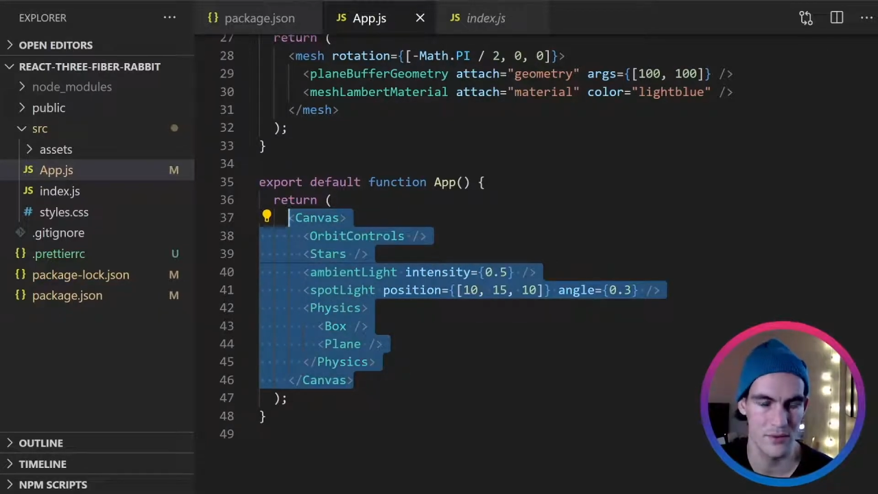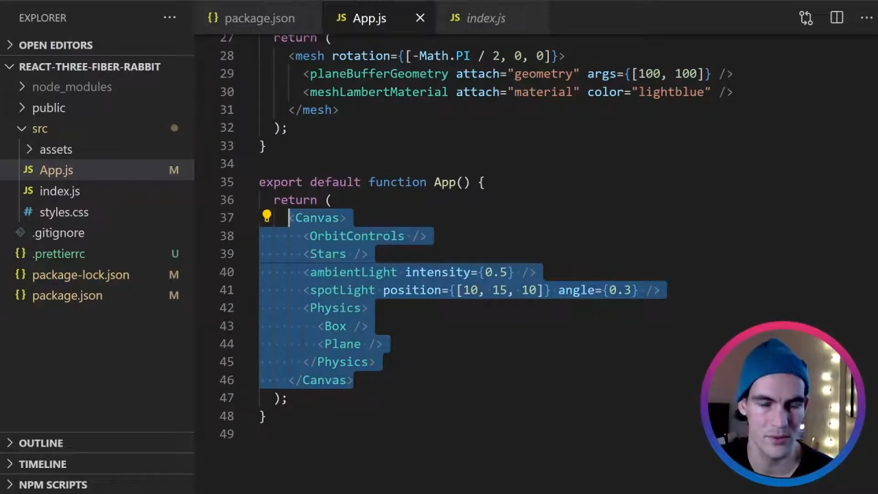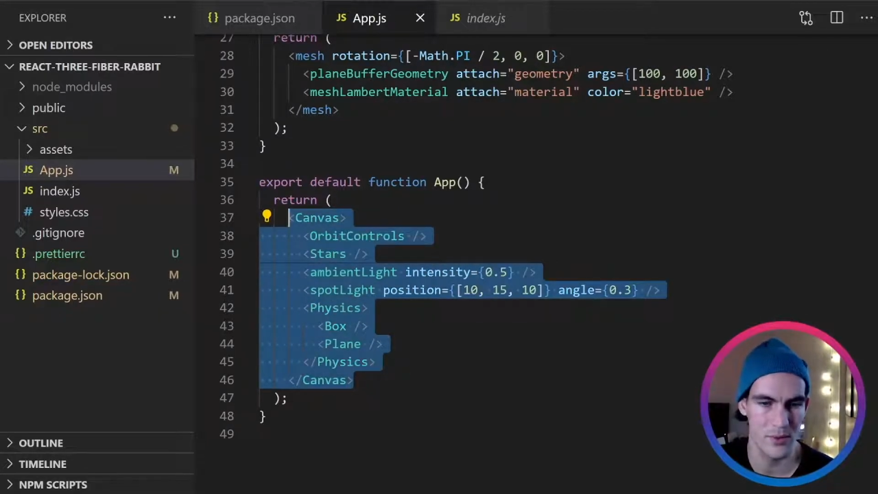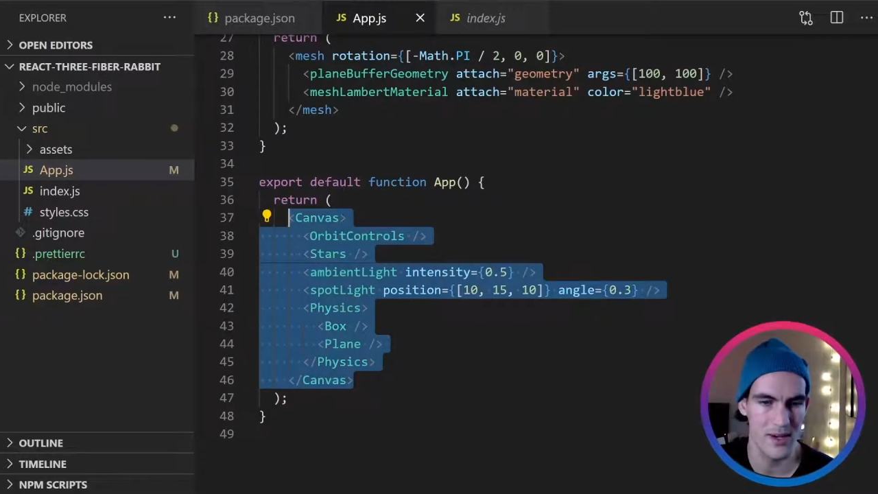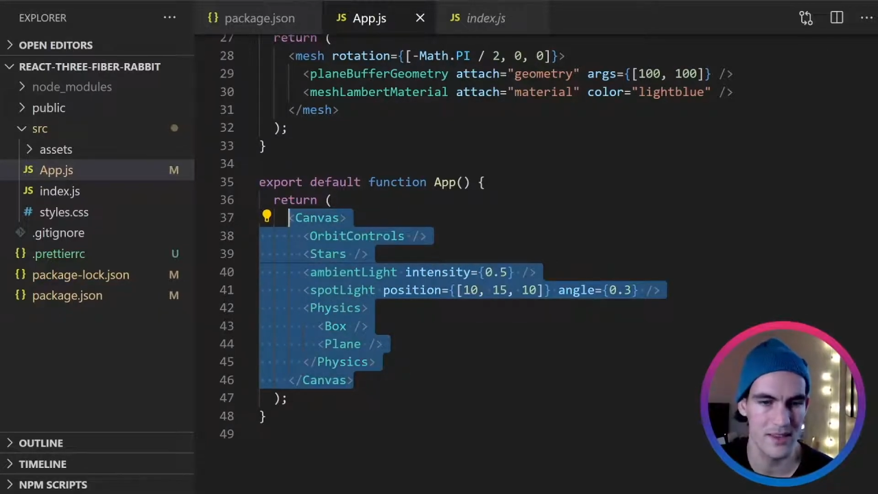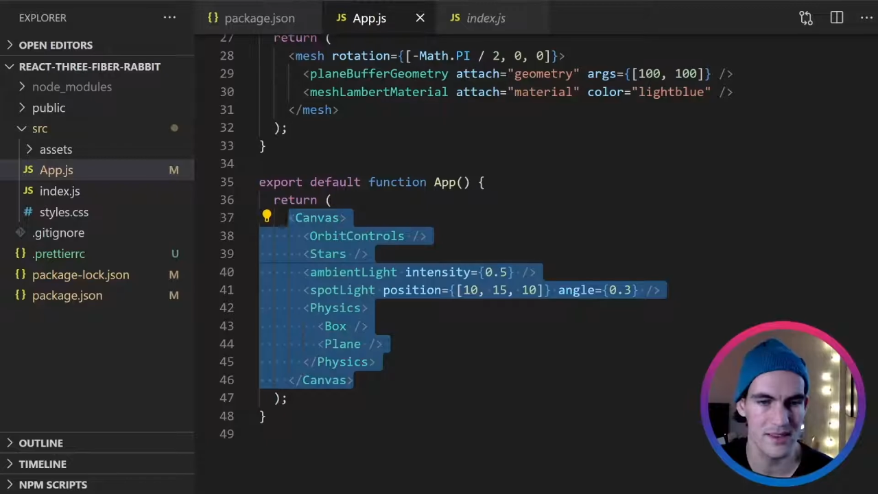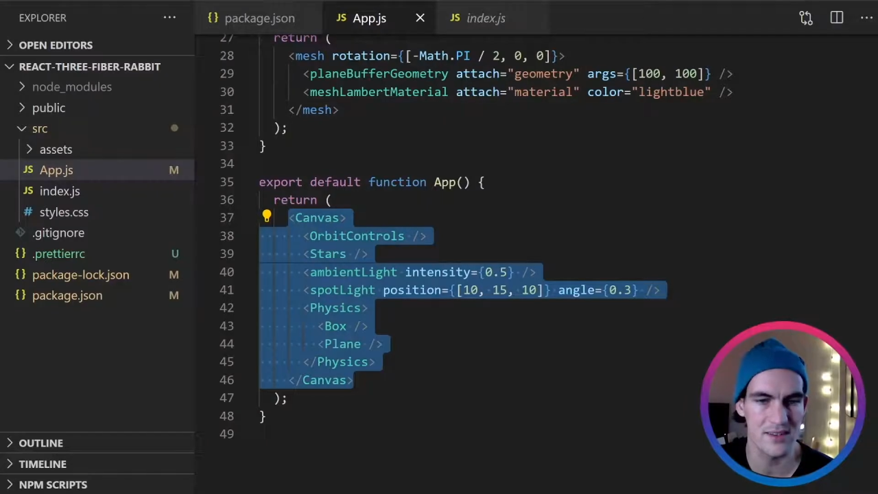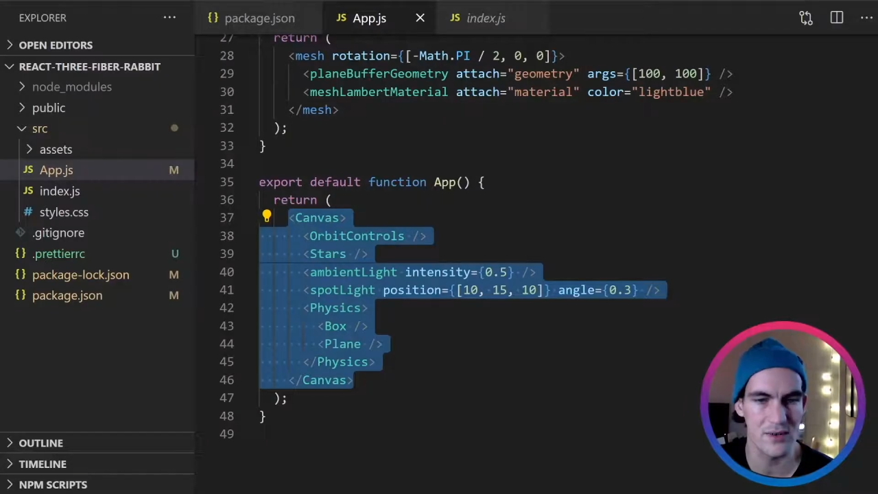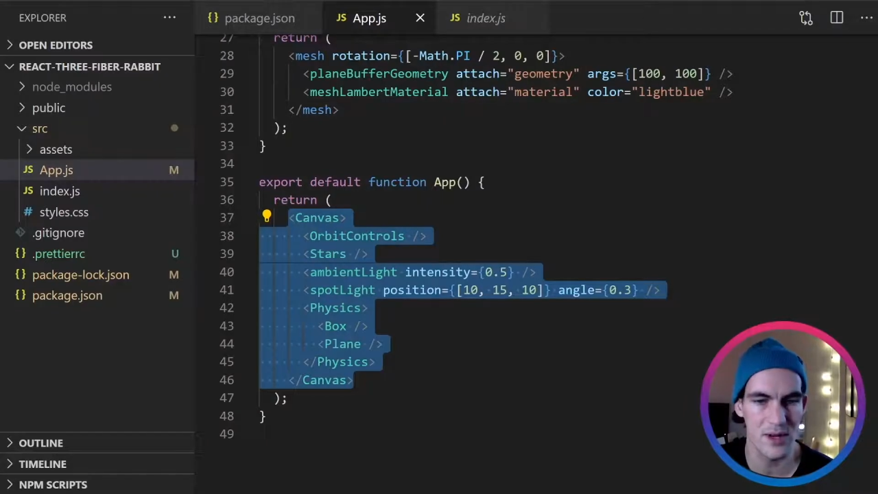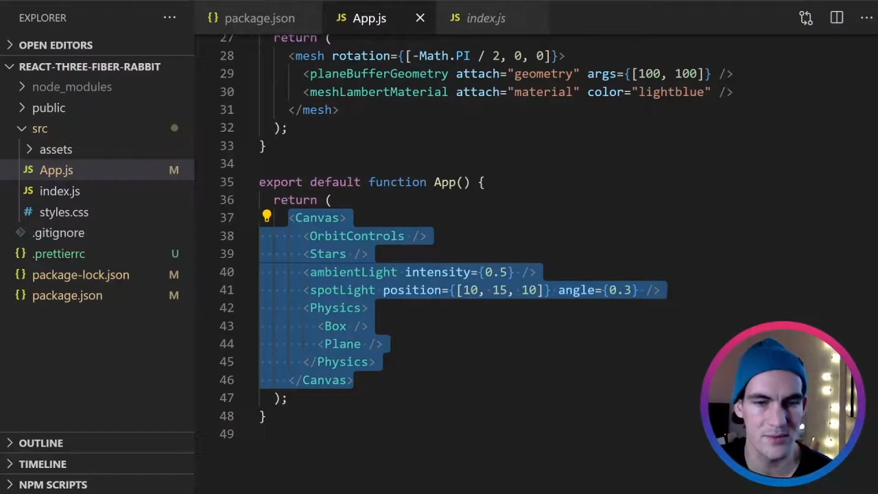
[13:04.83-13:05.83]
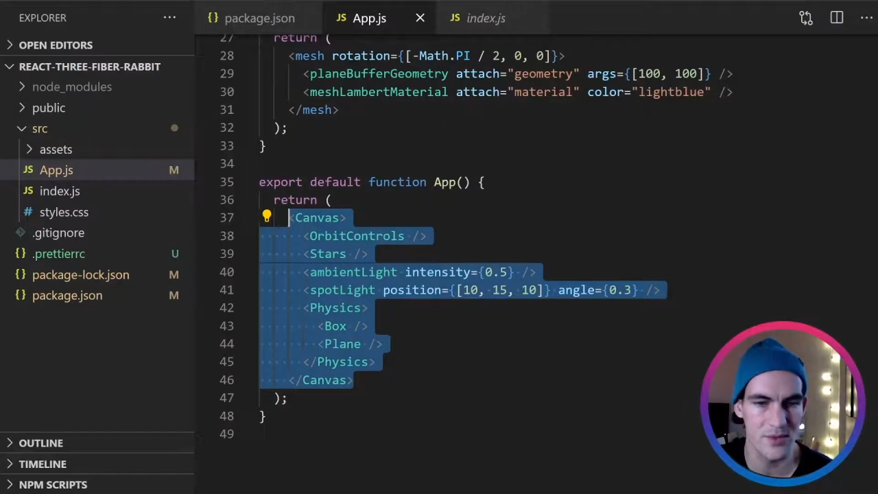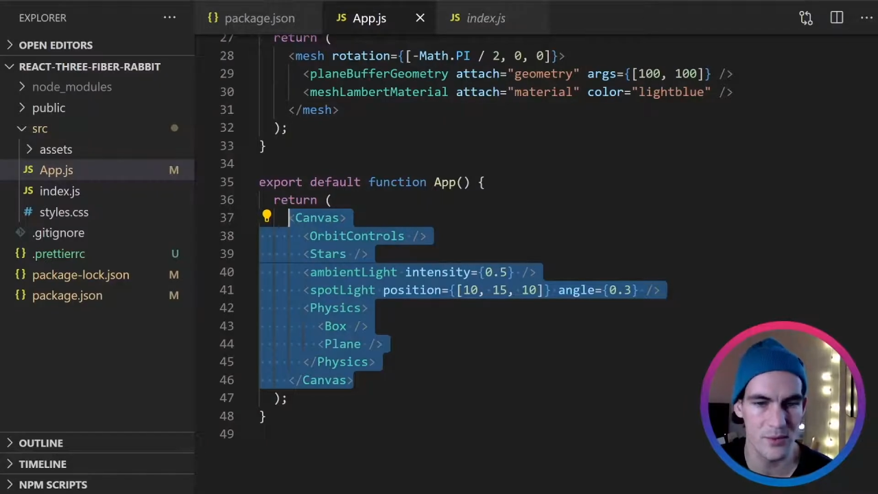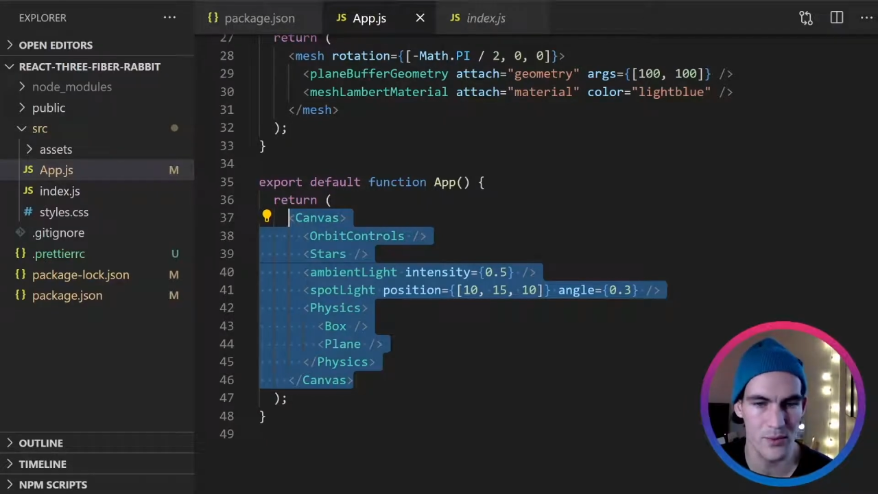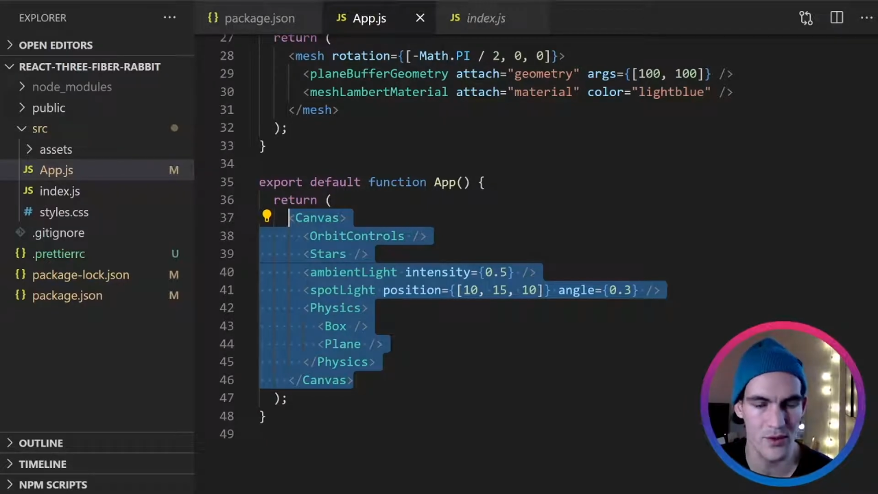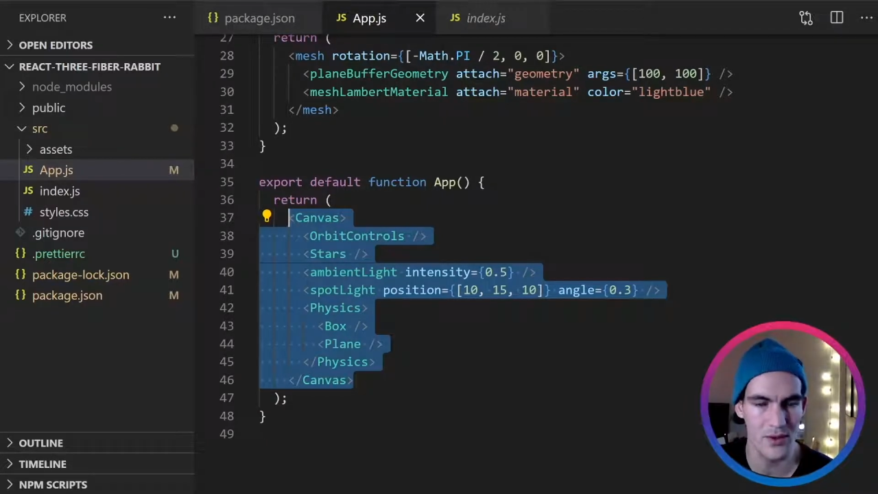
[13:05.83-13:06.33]
quite describes the
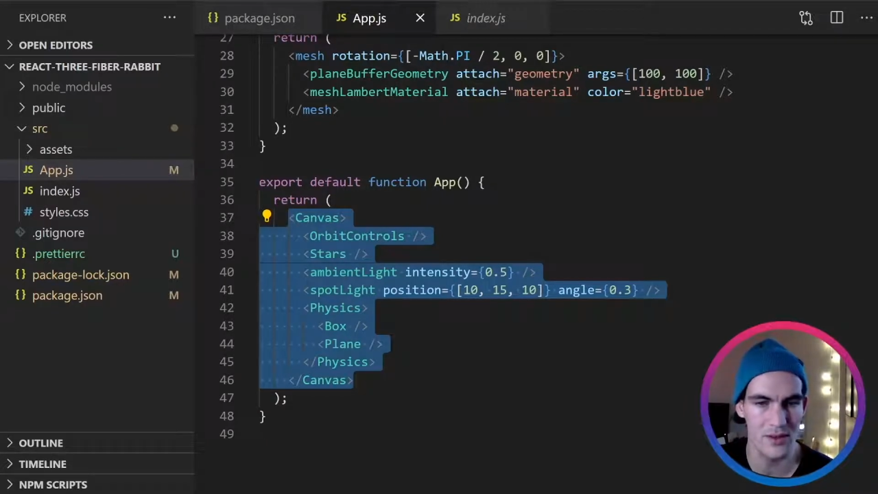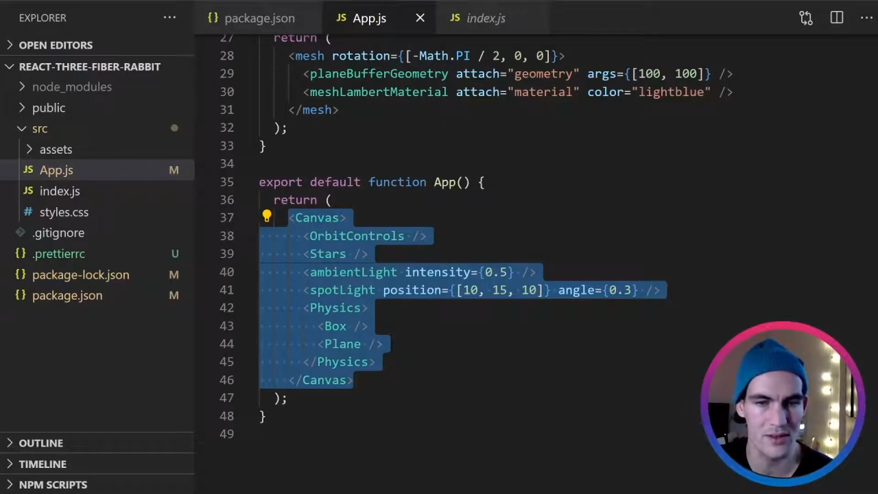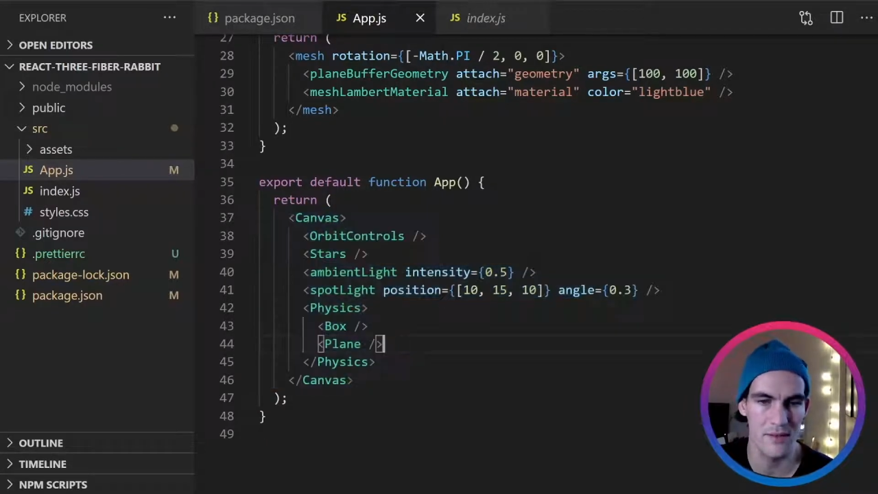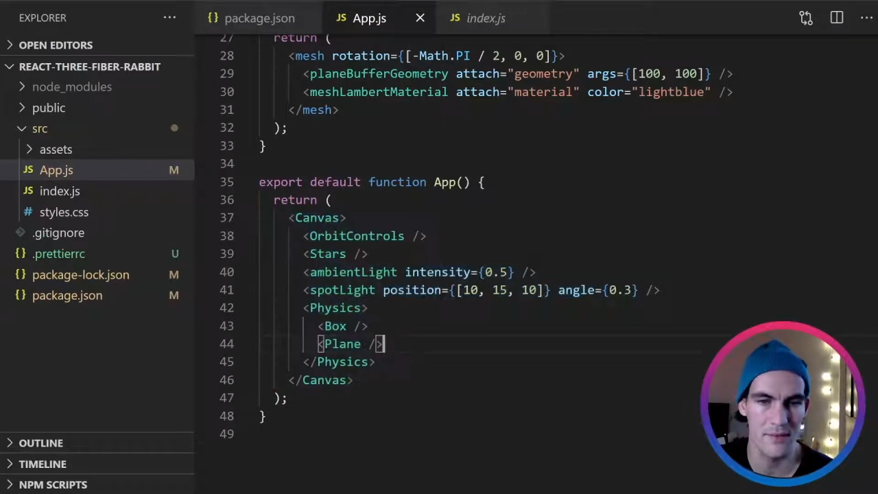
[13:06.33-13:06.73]
world.